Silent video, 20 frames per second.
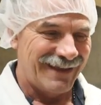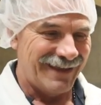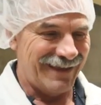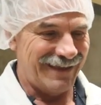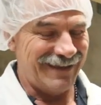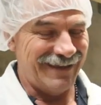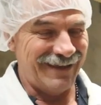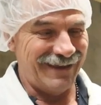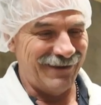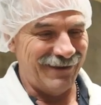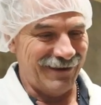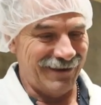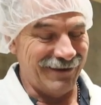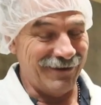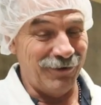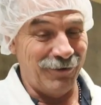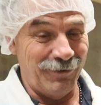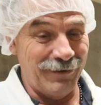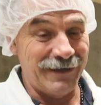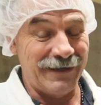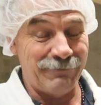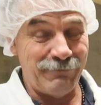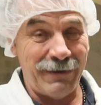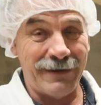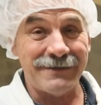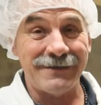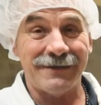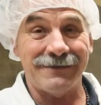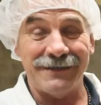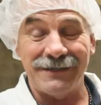and it, you know, we
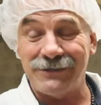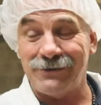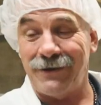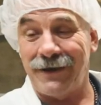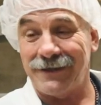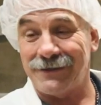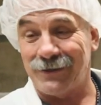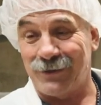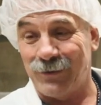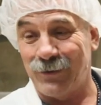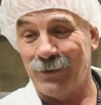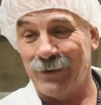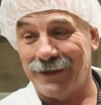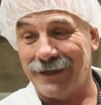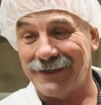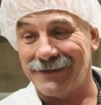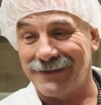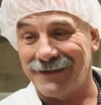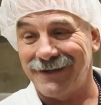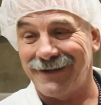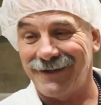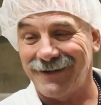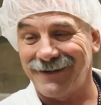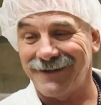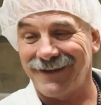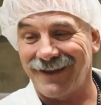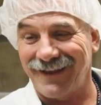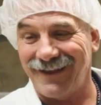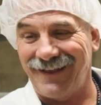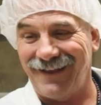basically drank the Kool Aid
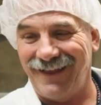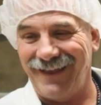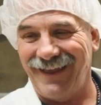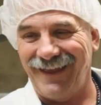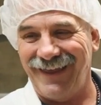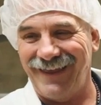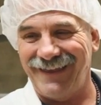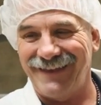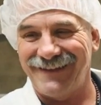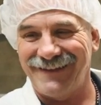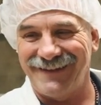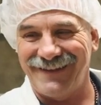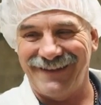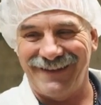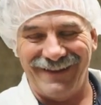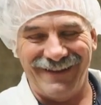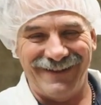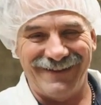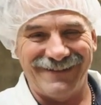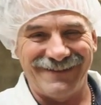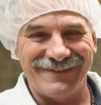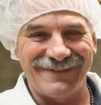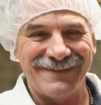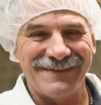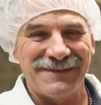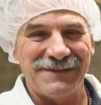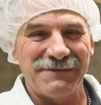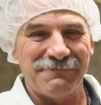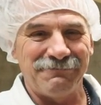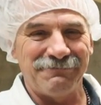there, yep. and uh,
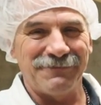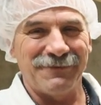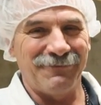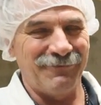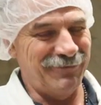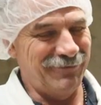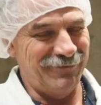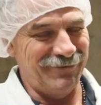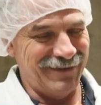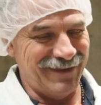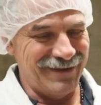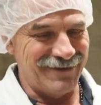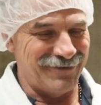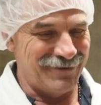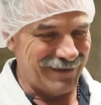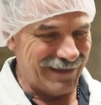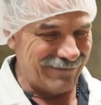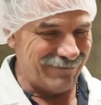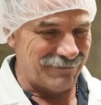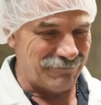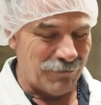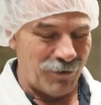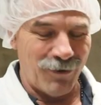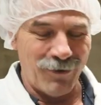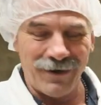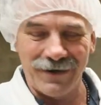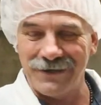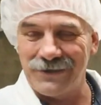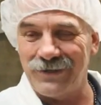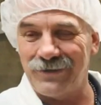you know, even
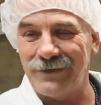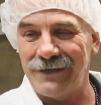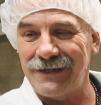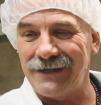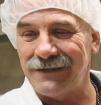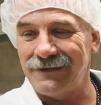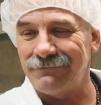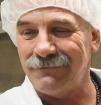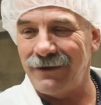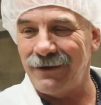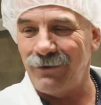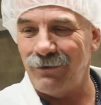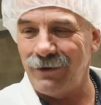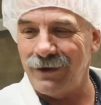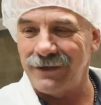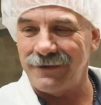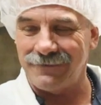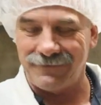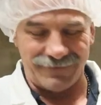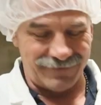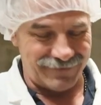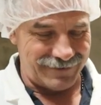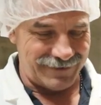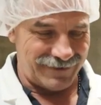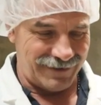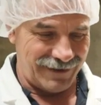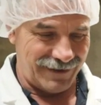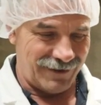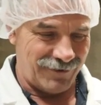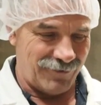more intrigued, my wife,
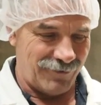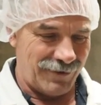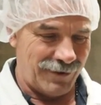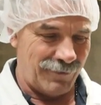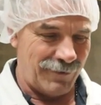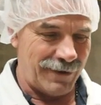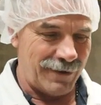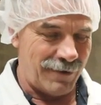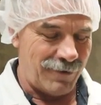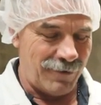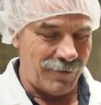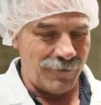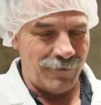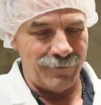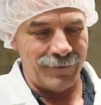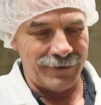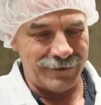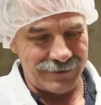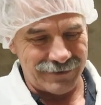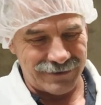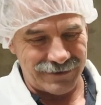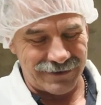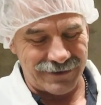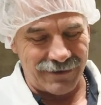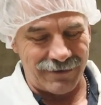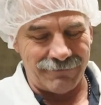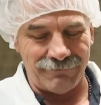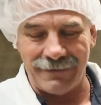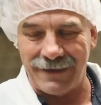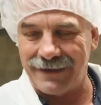you know, we went home and
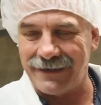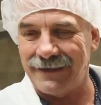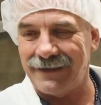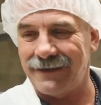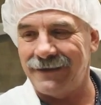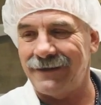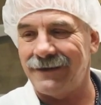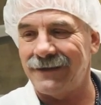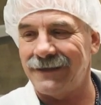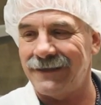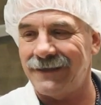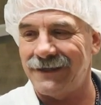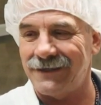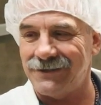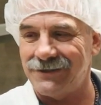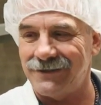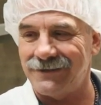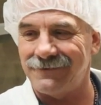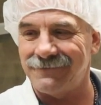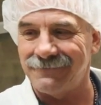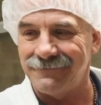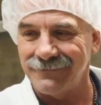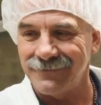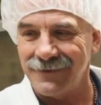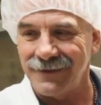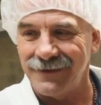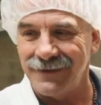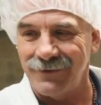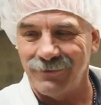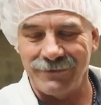started making it in the kitchen
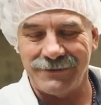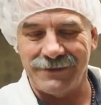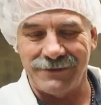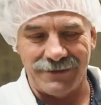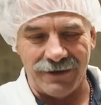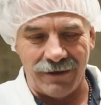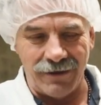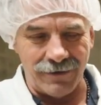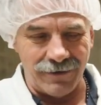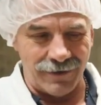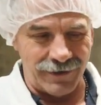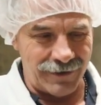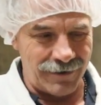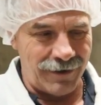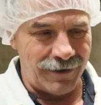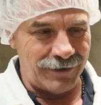which is all, an